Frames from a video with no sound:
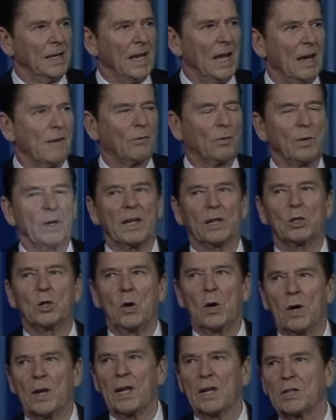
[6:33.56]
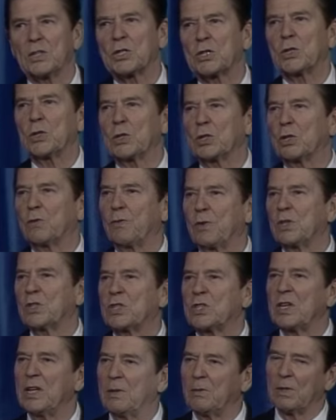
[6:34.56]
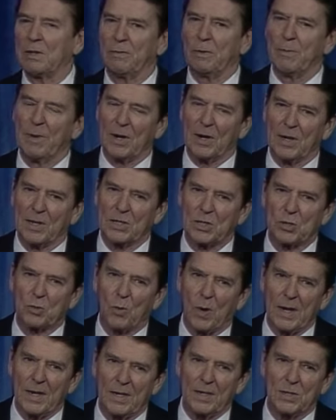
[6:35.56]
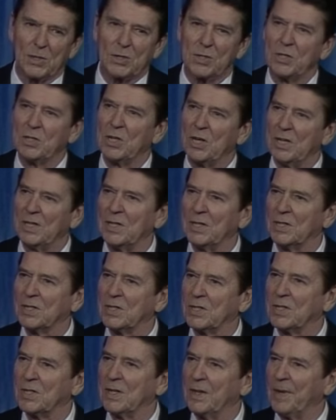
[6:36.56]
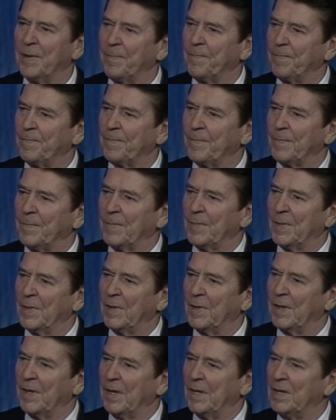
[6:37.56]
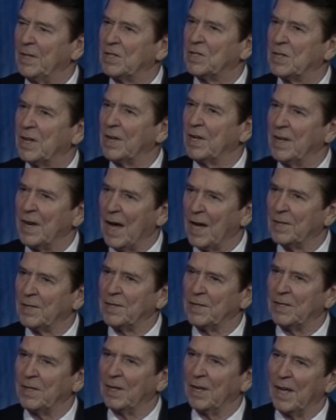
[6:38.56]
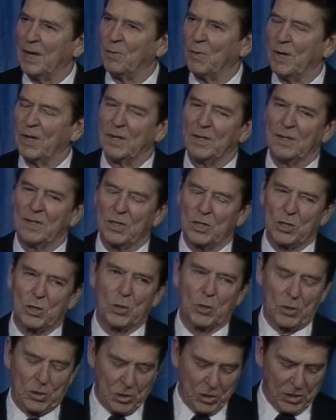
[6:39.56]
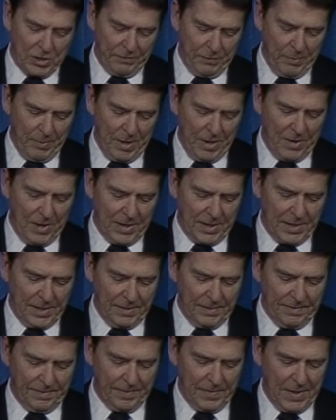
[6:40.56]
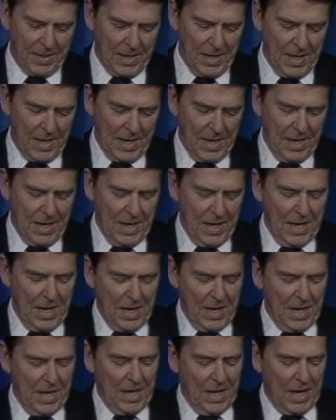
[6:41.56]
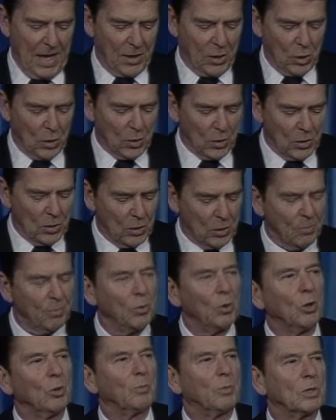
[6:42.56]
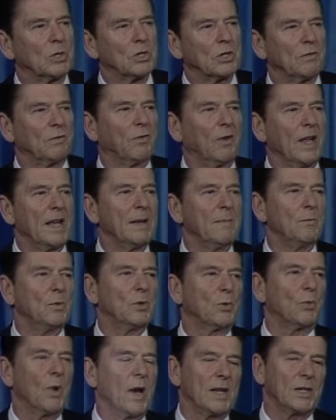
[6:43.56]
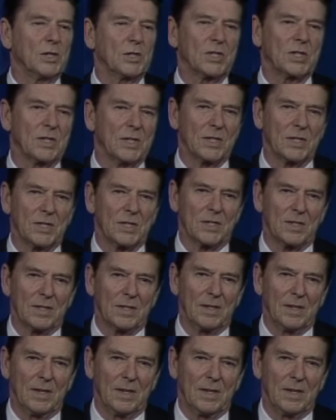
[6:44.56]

after he had gone on a search for the secret of America's greatness and genius. And he said, not until I went into the churches of America and heard her pulpits aflame with righteousness